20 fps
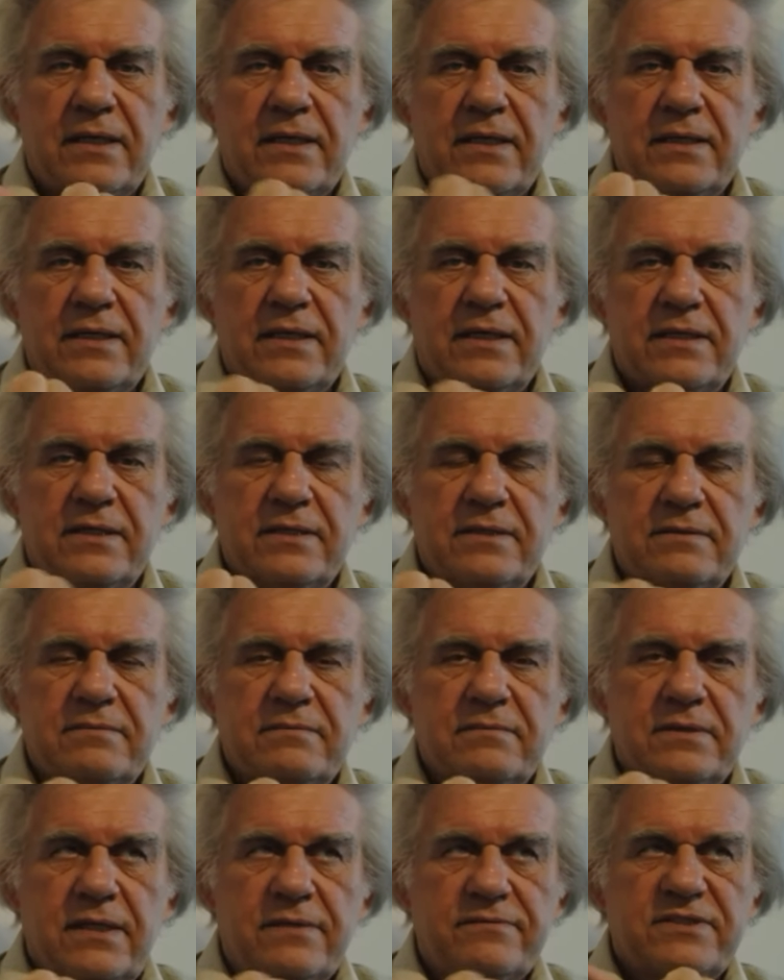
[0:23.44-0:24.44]
uh,
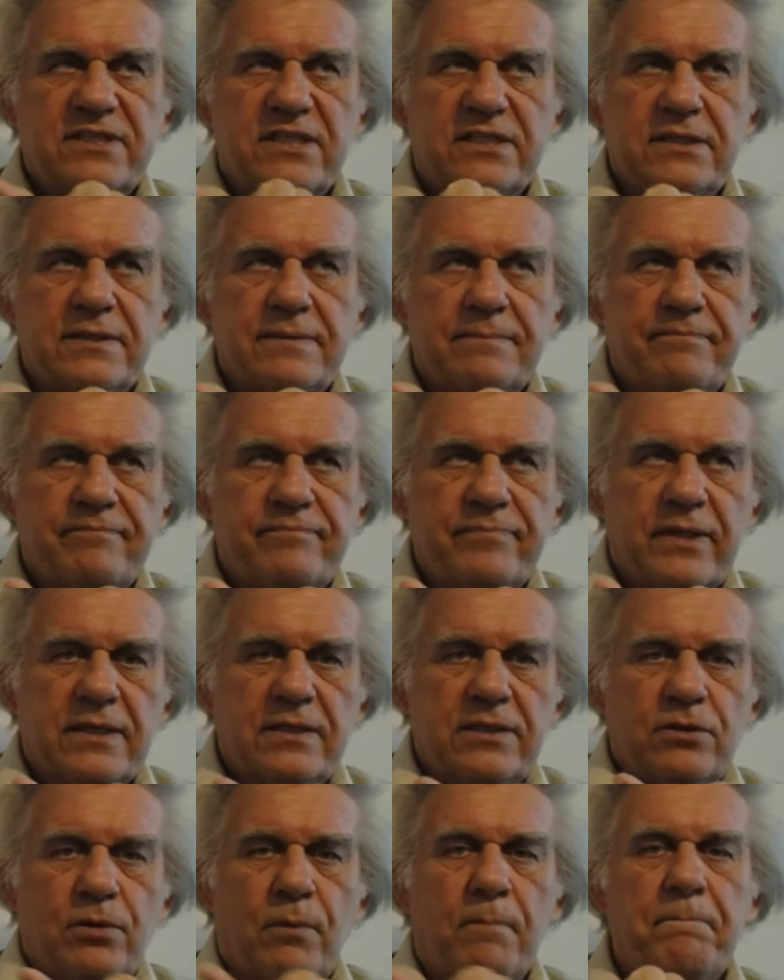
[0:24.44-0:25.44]
gives a, a
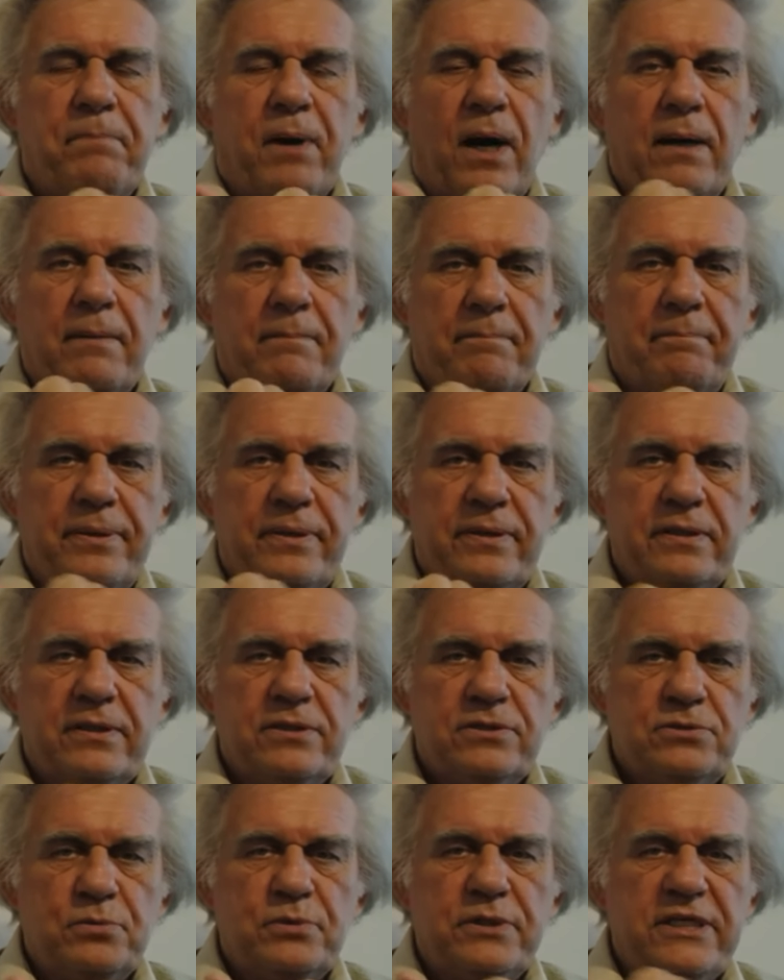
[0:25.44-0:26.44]
little bump
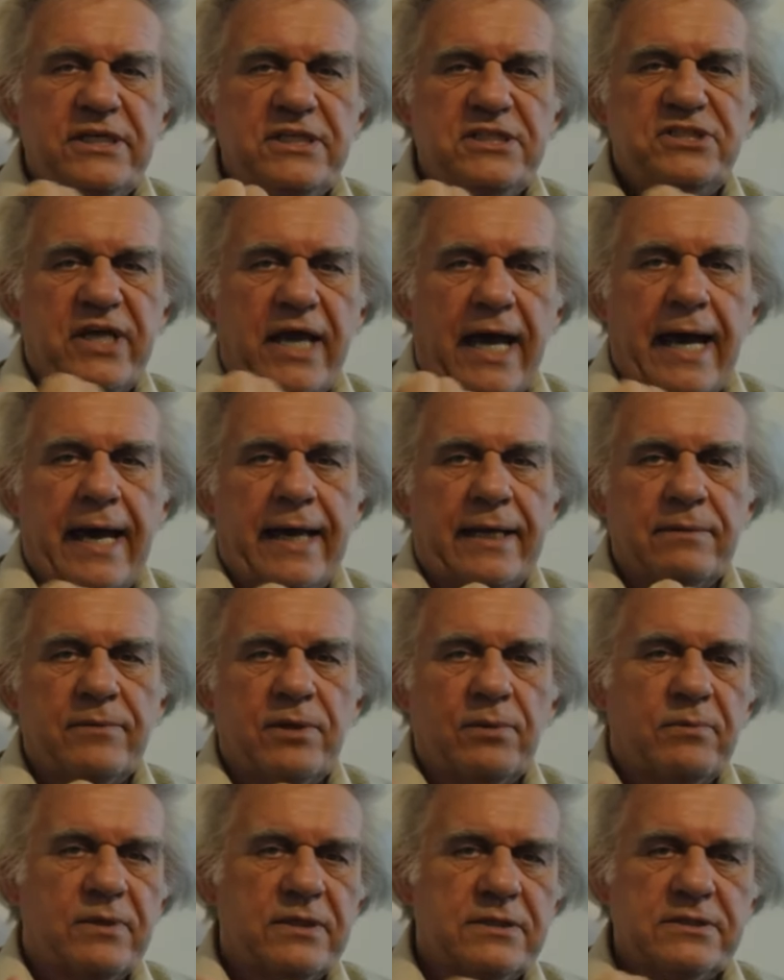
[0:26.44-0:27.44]
to each atom,
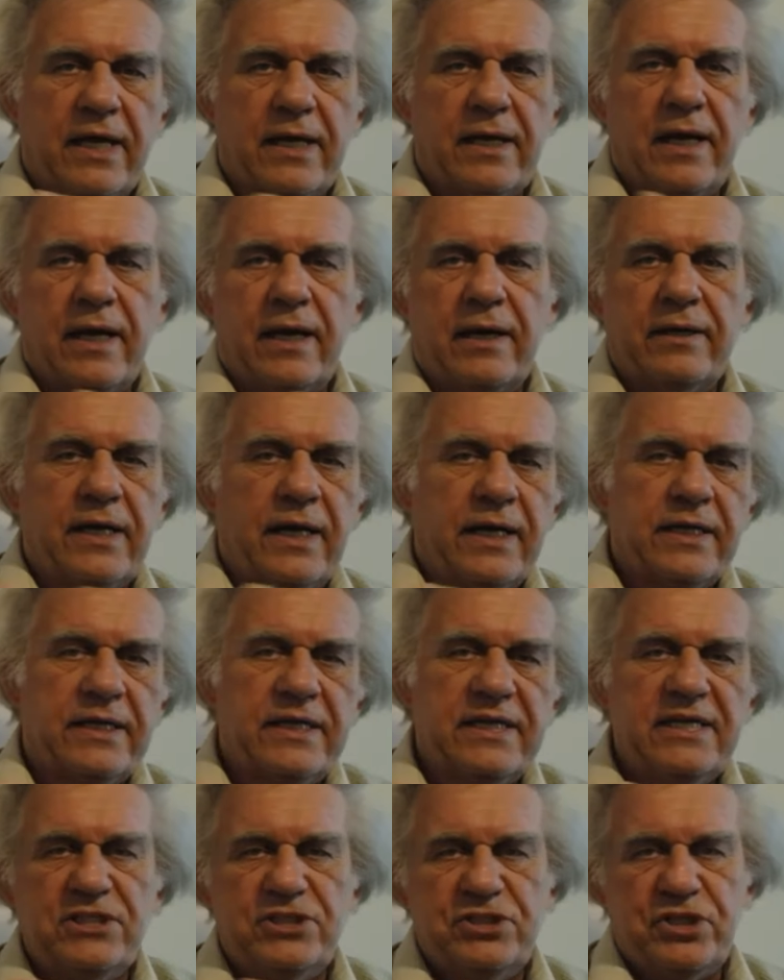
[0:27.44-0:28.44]
the ones that are at
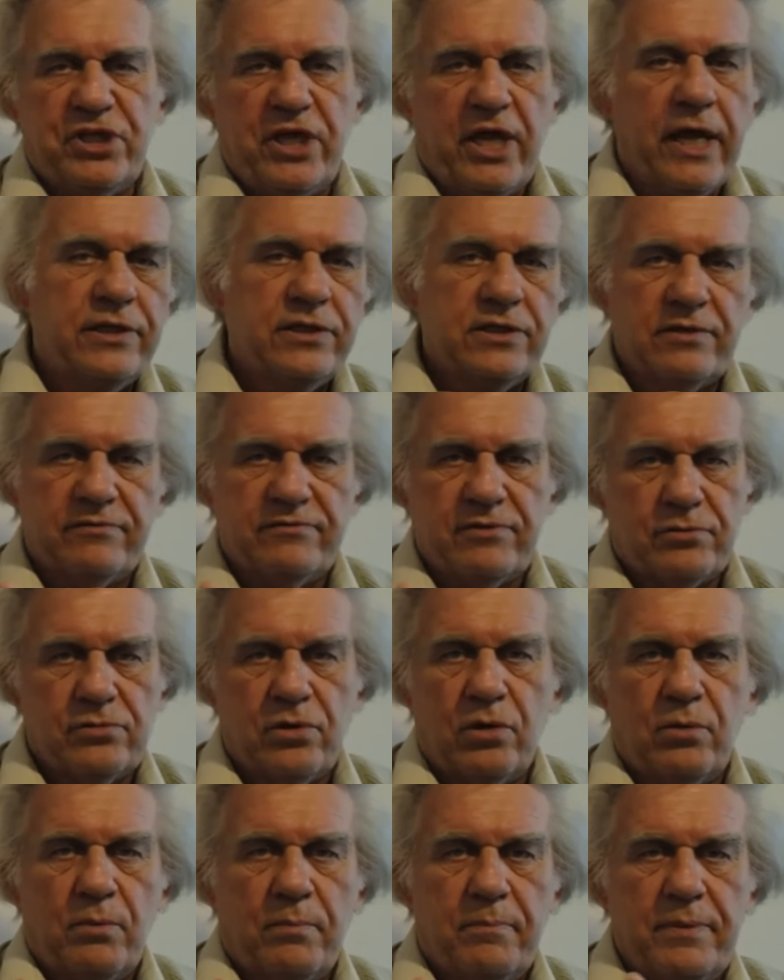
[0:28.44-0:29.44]
each end of the
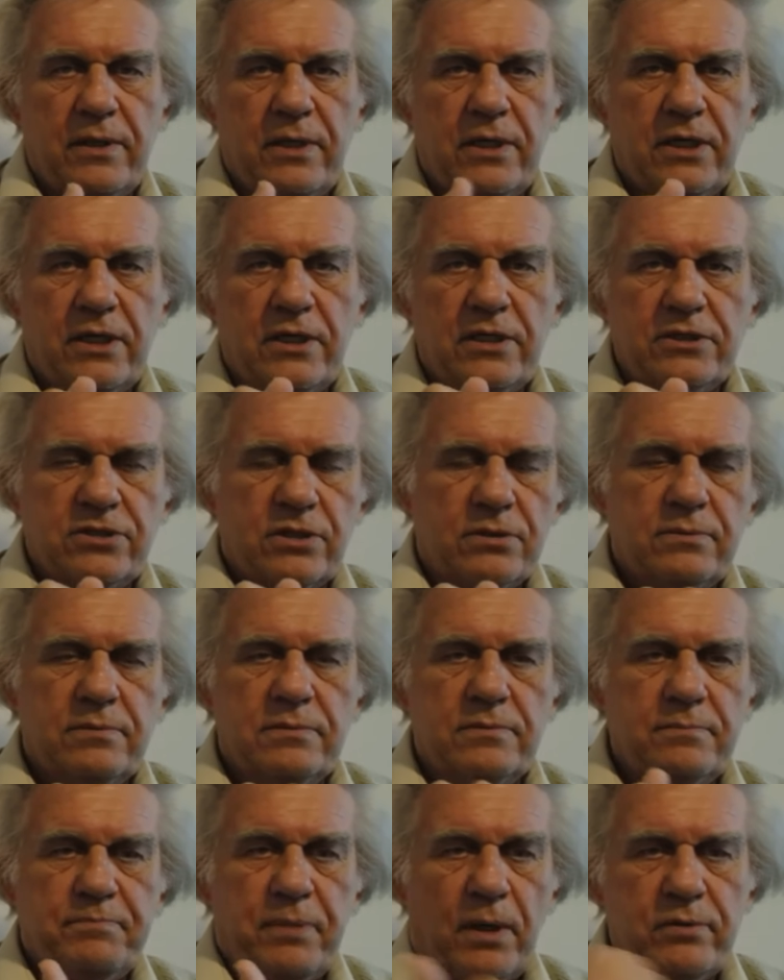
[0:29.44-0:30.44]
rope. So
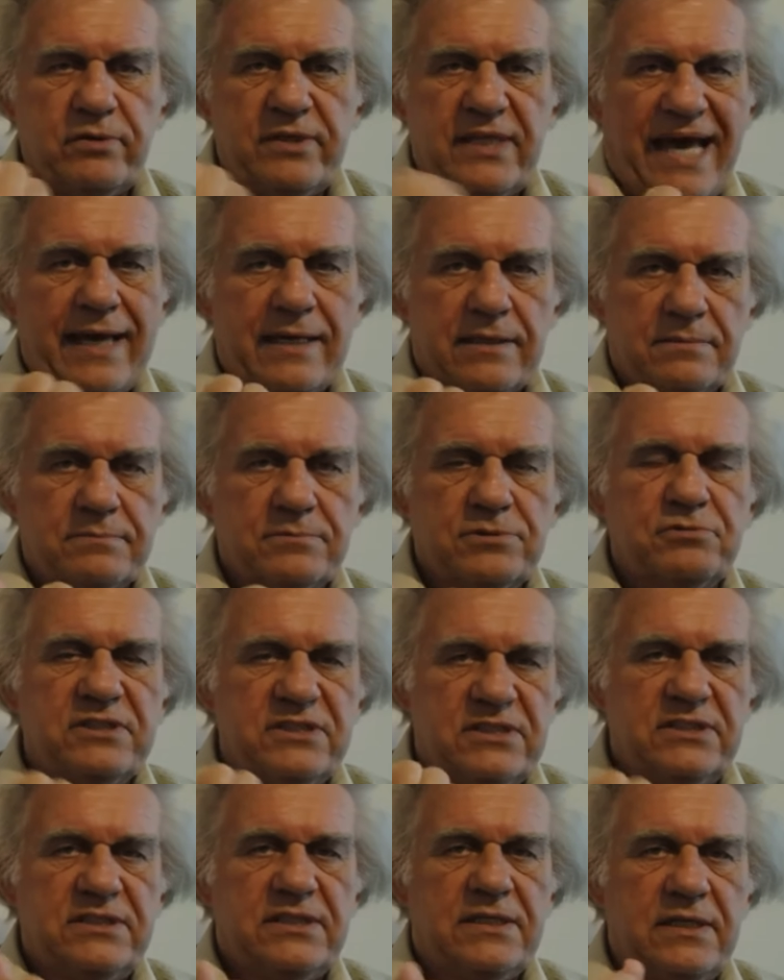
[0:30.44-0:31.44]
both atoms
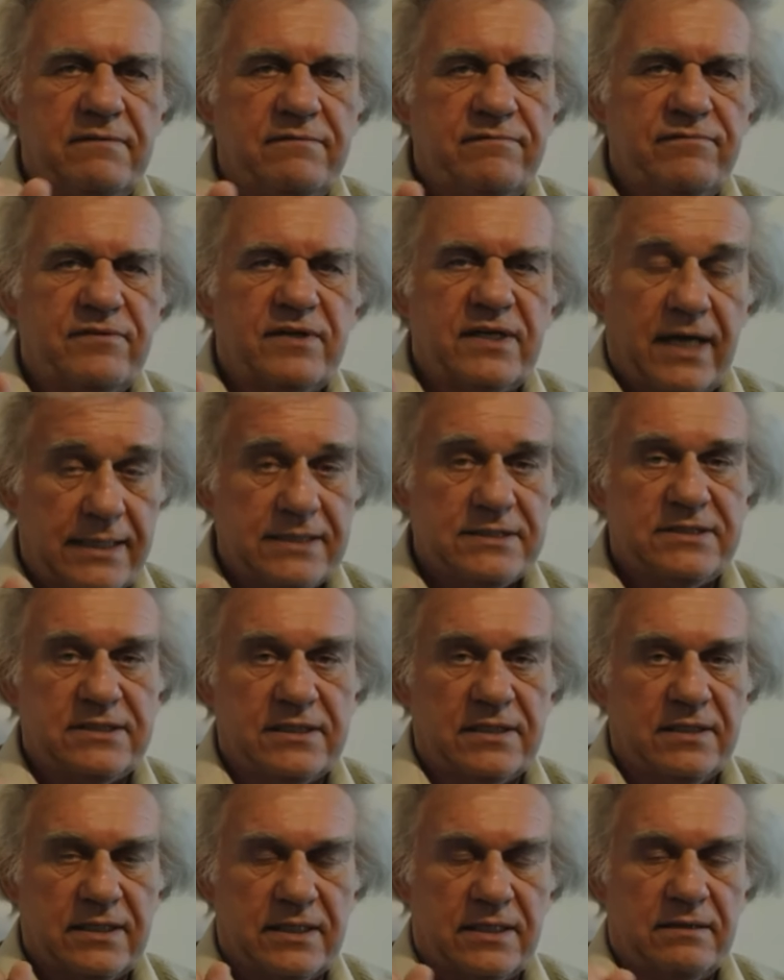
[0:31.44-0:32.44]
receive
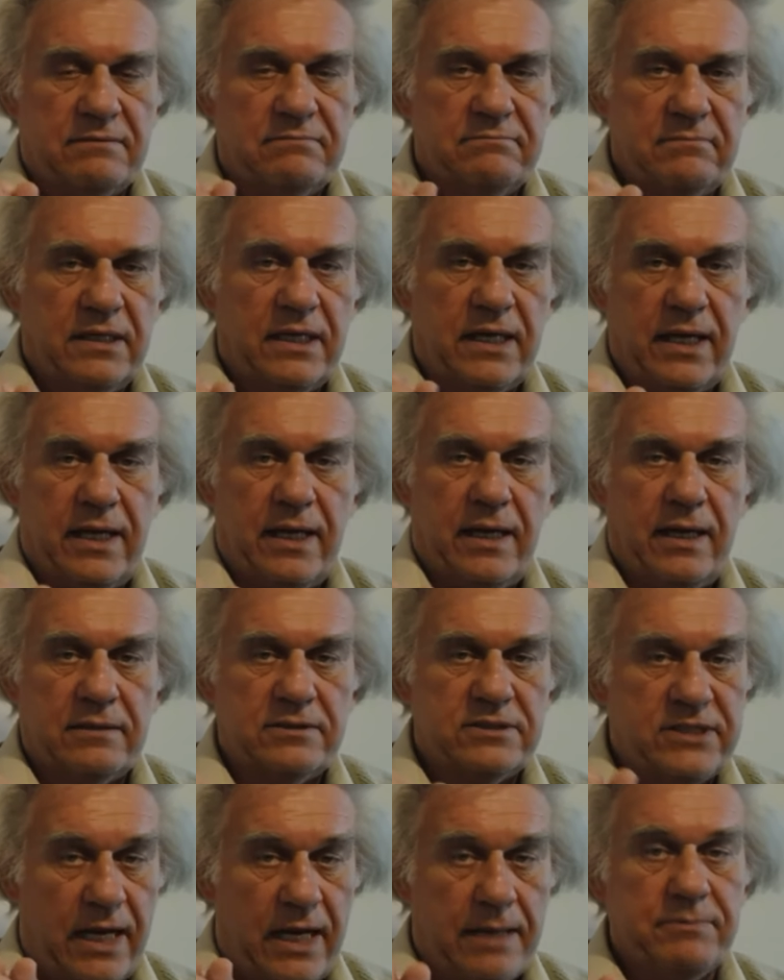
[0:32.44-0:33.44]
constantly
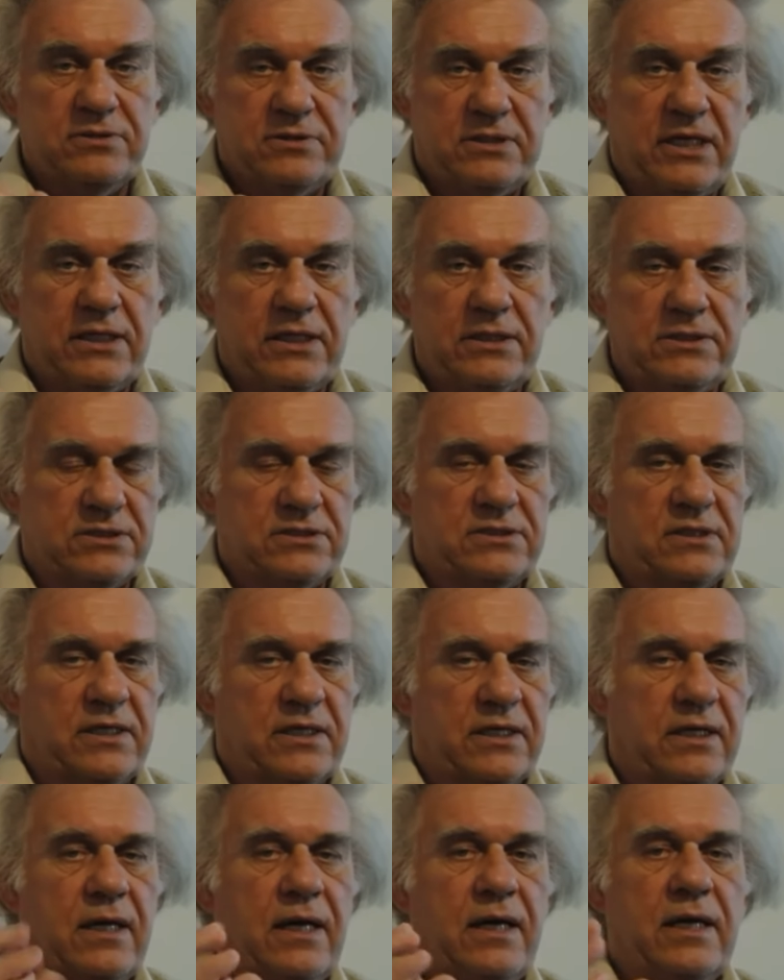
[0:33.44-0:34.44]
and
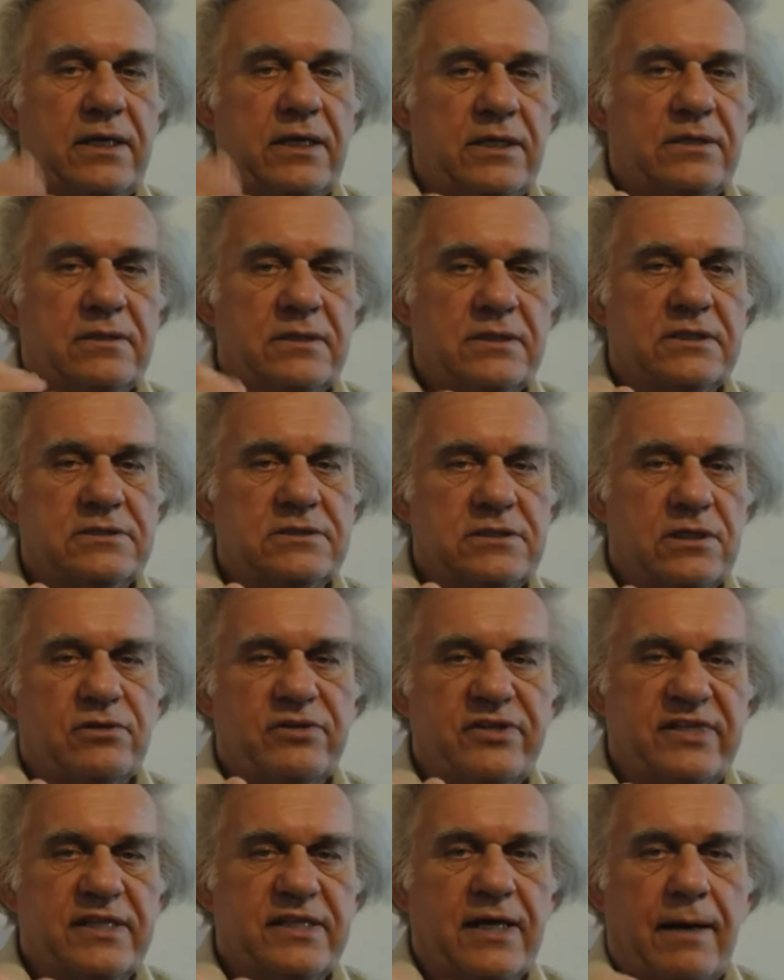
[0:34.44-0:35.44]
simultaneously. You know, this
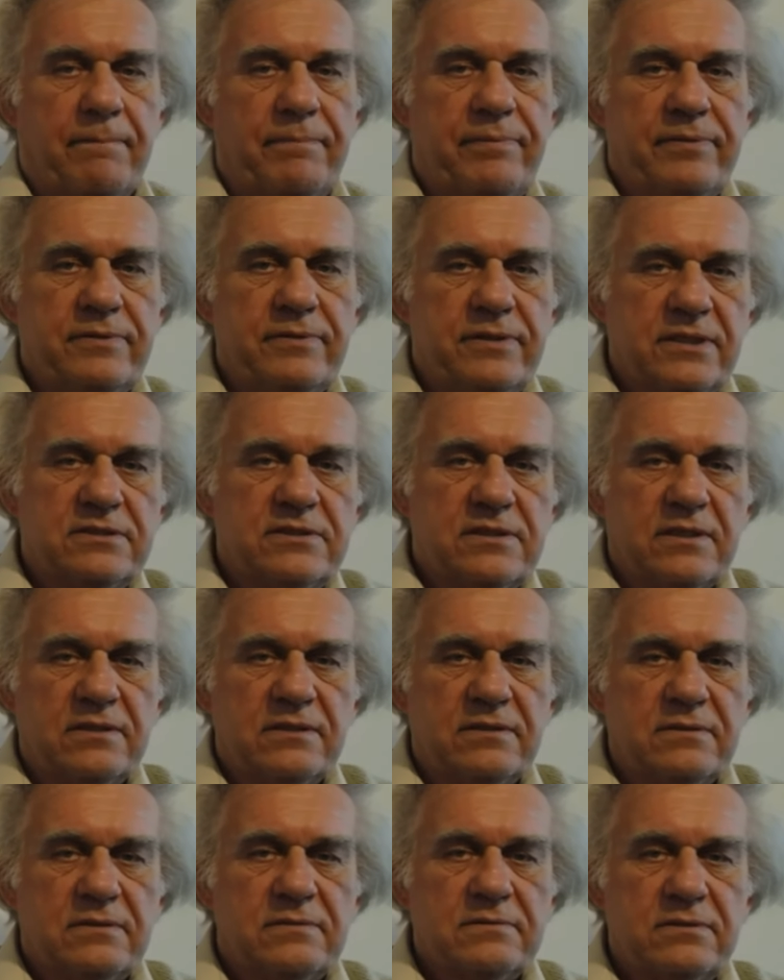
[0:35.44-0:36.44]
little thump, this
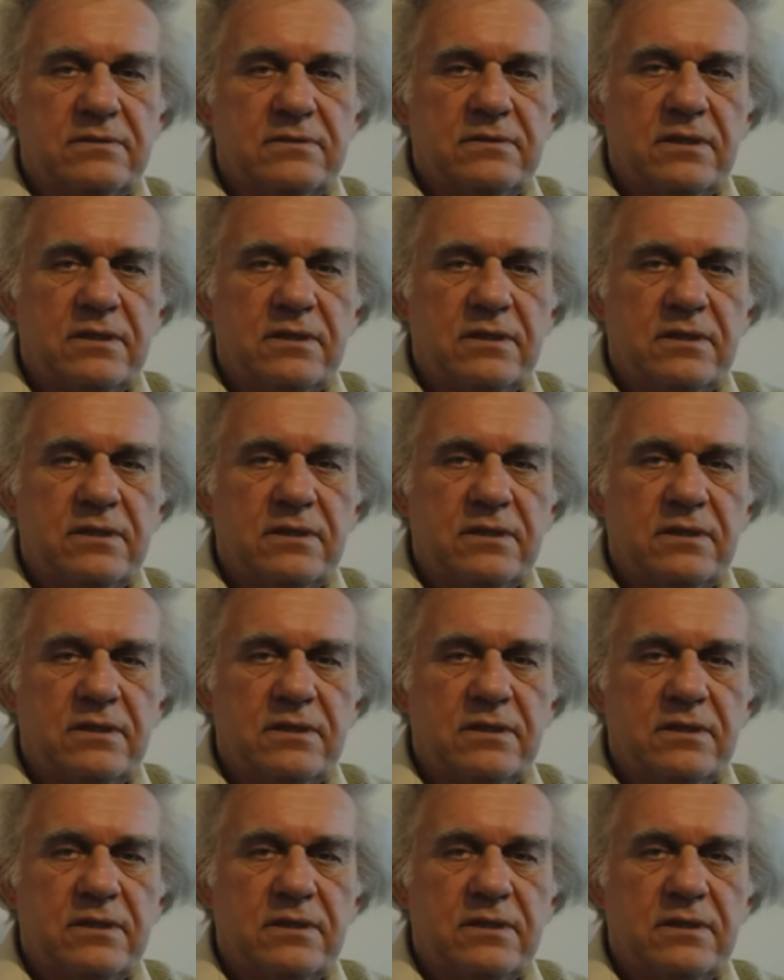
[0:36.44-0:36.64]
little